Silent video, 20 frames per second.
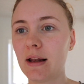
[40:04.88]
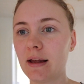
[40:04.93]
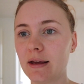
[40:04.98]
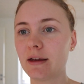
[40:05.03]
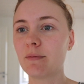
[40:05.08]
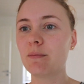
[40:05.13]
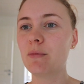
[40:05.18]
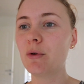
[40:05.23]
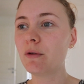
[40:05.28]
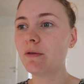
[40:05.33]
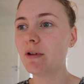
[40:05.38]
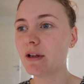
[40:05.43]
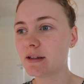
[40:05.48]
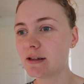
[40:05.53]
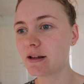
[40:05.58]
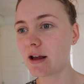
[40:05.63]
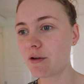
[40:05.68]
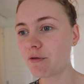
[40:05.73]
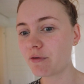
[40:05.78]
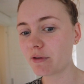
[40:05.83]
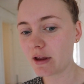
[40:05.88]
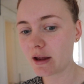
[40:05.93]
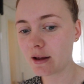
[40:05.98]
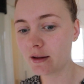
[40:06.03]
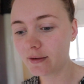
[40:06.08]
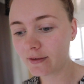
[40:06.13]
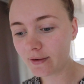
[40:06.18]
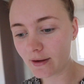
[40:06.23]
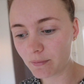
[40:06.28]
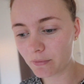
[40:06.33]
Like moving stuff
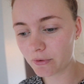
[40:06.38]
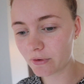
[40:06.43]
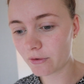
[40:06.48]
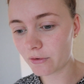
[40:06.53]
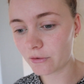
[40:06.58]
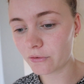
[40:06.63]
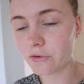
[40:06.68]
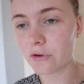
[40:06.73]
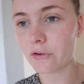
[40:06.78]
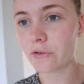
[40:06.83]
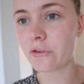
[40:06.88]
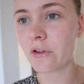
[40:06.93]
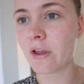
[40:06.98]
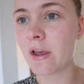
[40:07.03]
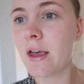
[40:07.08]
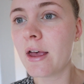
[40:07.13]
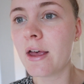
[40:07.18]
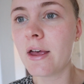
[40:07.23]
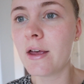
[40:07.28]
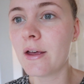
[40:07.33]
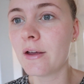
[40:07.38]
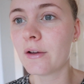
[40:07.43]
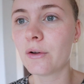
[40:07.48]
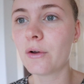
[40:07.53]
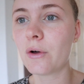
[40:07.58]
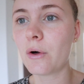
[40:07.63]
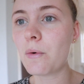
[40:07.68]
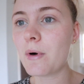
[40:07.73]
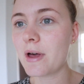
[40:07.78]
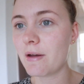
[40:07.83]
that seems to just
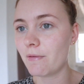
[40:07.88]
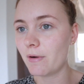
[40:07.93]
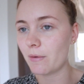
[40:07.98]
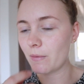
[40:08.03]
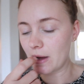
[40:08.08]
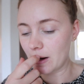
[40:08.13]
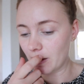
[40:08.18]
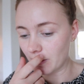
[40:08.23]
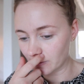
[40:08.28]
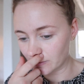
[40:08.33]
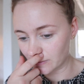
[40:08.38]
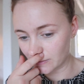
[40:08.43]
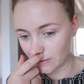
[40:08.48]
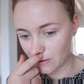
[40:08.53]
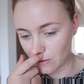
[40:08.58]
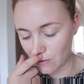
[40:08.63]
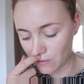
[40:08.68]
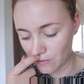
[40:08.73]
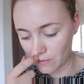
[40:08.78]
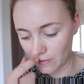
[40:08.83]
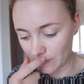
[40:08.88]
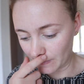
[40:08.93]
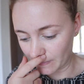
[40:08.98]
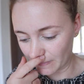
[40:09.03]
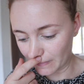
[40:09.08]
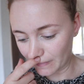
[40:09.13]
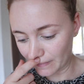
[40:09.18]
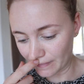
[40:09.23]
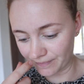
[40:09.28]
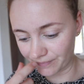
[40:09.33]
go everywhere. So
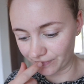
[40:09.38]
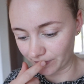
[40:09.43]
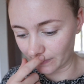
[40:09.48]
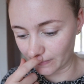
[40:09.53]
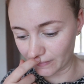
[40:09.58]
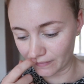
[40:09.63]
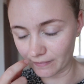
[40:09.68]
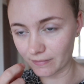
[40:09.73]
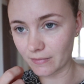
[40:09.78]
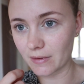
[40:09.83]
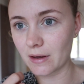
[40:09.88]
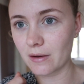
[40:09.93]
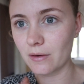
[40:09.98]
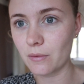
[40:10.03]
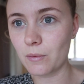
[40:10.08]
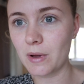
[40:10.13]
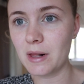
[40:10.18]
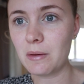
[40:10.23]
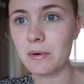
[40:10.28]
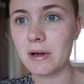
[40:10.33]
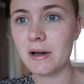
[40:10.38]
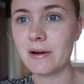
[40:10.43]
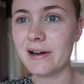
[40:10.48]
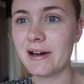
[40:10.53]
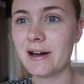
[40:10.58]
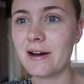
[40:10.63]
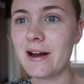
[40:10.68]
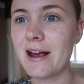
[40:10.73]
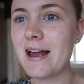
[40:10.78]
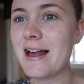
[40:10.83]
While we're
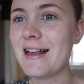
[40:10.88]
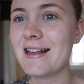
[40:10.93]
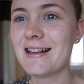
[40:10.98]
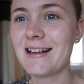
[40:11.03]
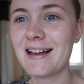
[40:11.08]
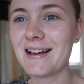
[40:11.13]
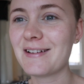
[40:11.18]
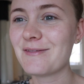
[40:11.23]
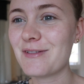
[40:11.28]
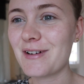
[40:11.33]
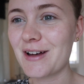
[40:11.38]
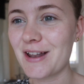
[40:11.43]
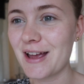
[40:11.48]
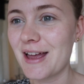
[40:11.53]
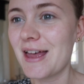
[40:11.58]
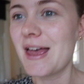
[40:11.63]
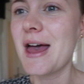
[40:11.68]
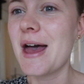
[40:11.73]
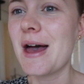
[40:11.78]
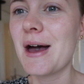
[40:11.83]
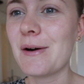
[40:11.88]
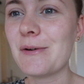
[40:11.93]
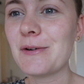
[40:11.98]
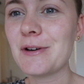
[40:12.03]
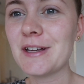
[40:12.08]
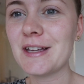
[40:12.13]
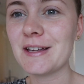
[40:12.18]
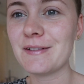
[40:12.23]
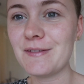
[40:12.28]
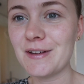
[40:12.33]
here, I
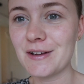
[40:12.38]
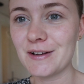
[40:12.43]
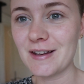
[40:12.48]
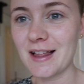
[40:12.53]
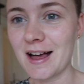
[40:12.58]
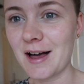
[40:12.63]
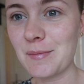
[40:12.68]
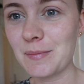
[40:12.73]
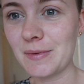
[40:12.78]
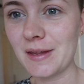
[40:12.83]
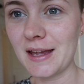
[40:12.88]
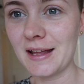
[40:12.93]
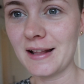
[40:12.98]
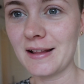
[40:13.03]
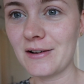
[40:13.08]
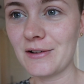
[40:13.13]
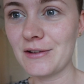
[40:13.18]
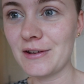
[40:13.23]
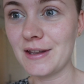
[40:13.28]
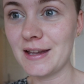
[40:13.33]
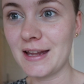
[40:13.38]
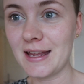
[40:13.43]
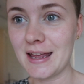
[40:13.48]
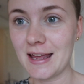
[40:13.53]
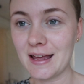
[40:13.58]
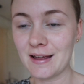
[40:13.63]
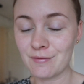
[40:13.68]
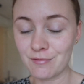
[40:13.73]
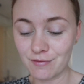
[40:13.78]
will give you an update on the